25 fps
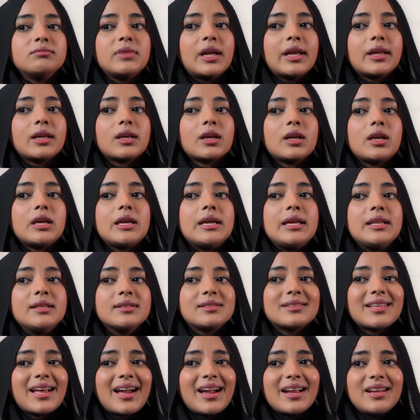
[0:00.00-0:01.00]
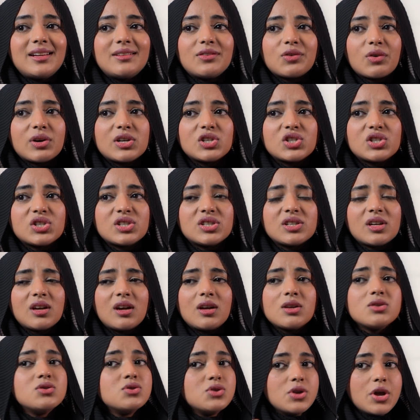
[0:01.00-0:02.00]
like inside
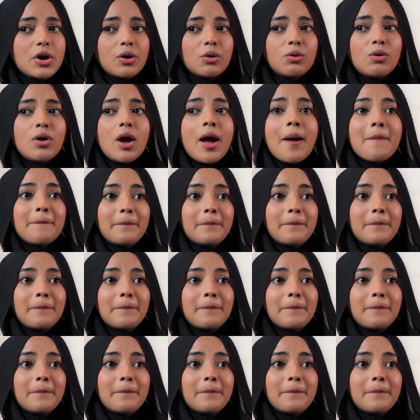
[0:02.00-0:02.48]
Russia, no,